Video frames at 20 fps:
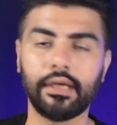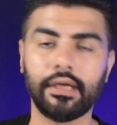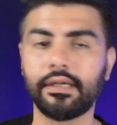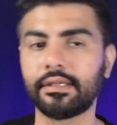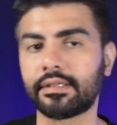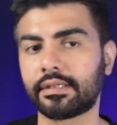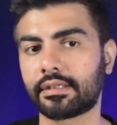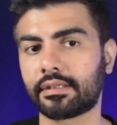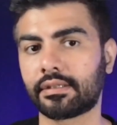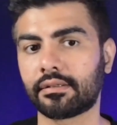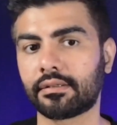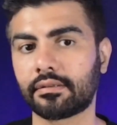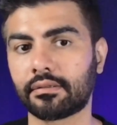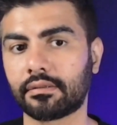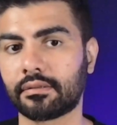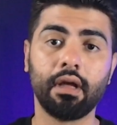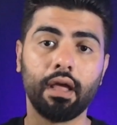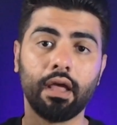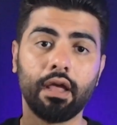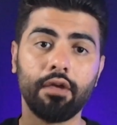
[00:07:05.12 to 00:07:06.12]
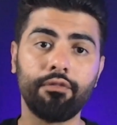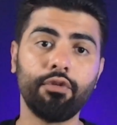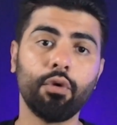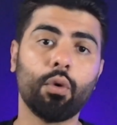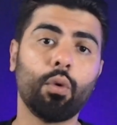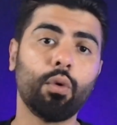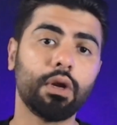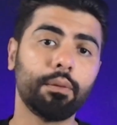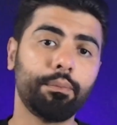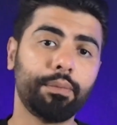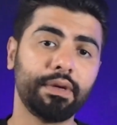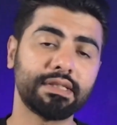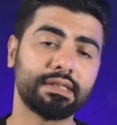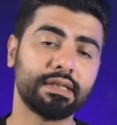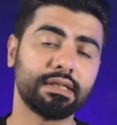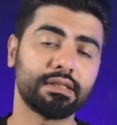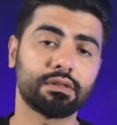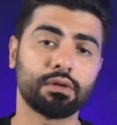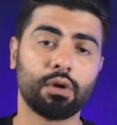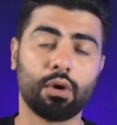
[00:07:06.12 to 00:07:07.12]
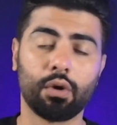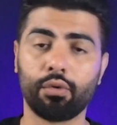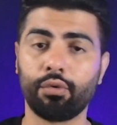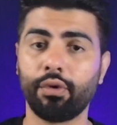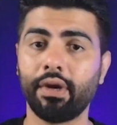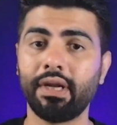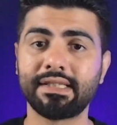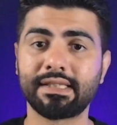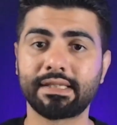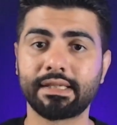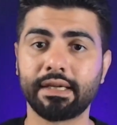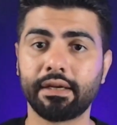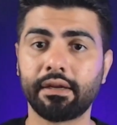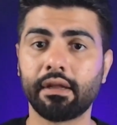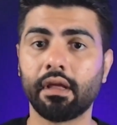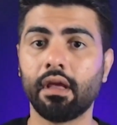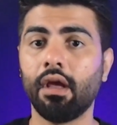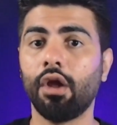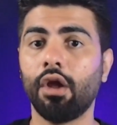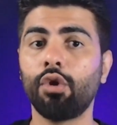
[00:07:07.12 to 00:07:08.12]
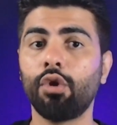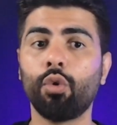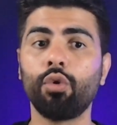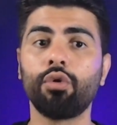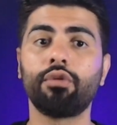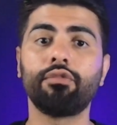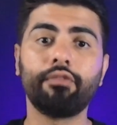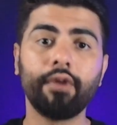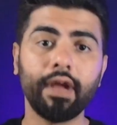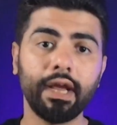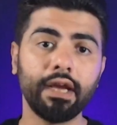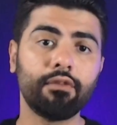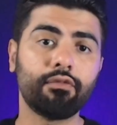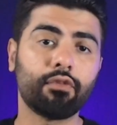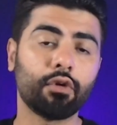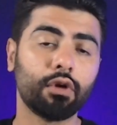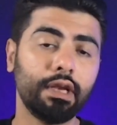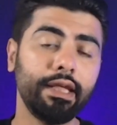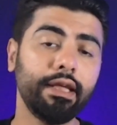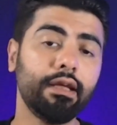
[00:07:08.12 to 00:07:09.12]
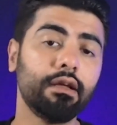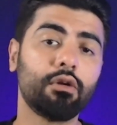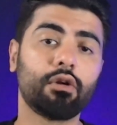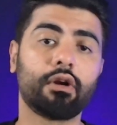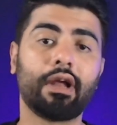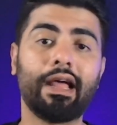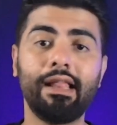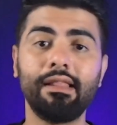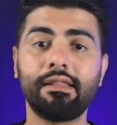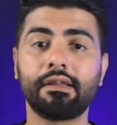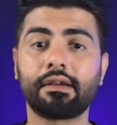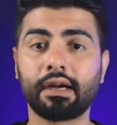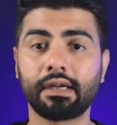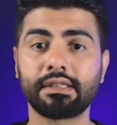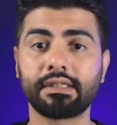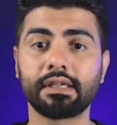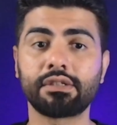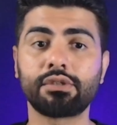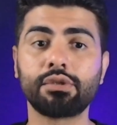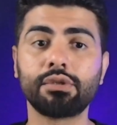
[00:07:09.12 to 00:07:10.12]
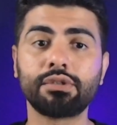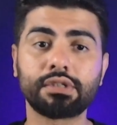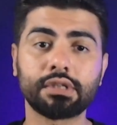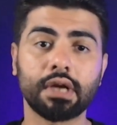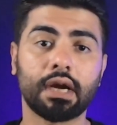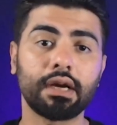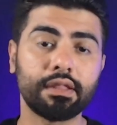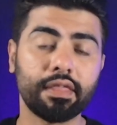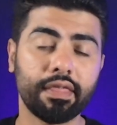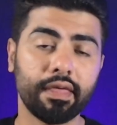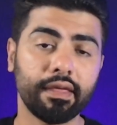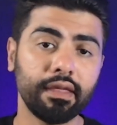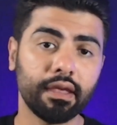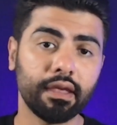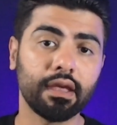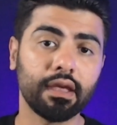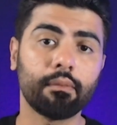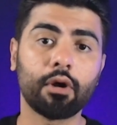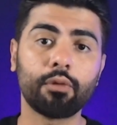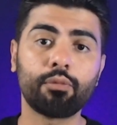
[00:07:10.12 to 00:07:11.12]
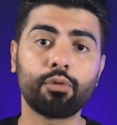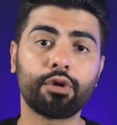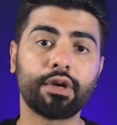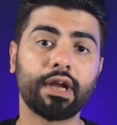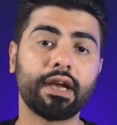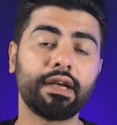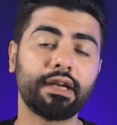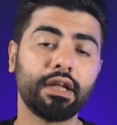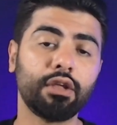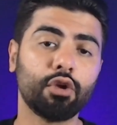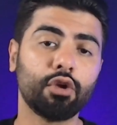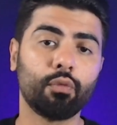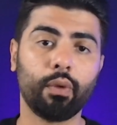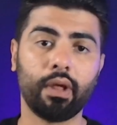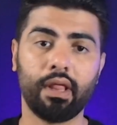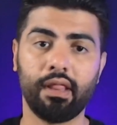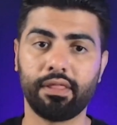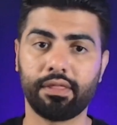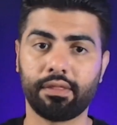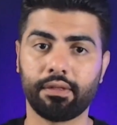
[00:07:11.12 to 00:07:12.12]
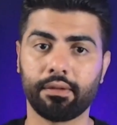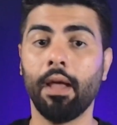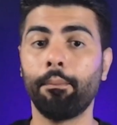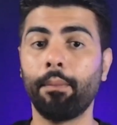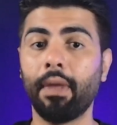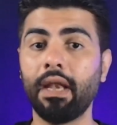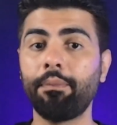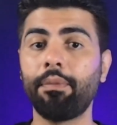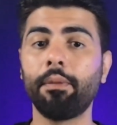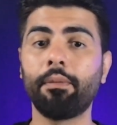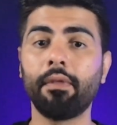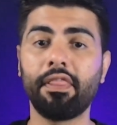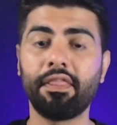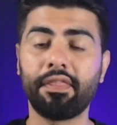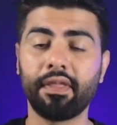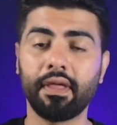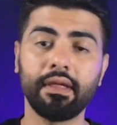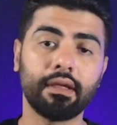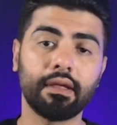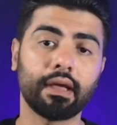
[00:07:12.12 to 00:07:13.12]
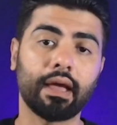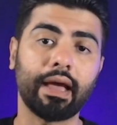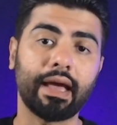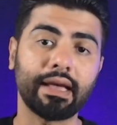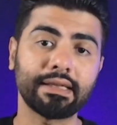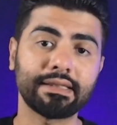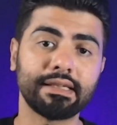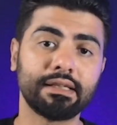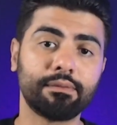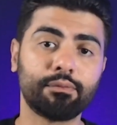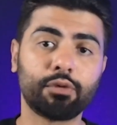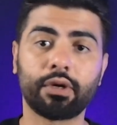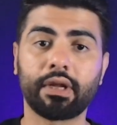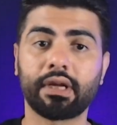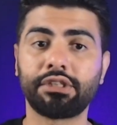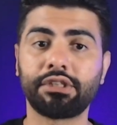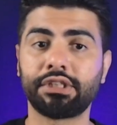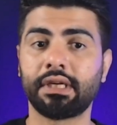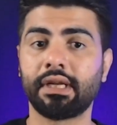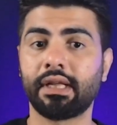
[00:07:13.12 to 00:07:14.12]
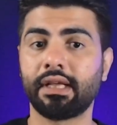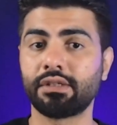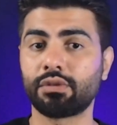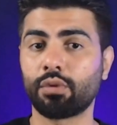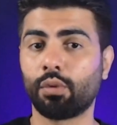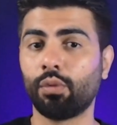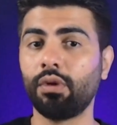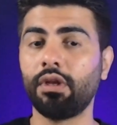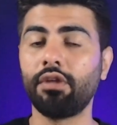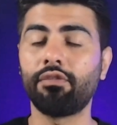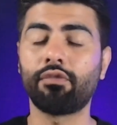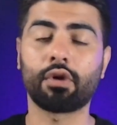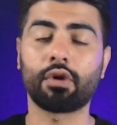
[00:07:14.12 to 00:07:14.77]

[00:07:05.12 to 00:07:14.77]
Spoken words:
case. If you own a business or real estate, don't wait for legal or health crisis to start thinking about protecting your wealth. Many people think asset protection is only for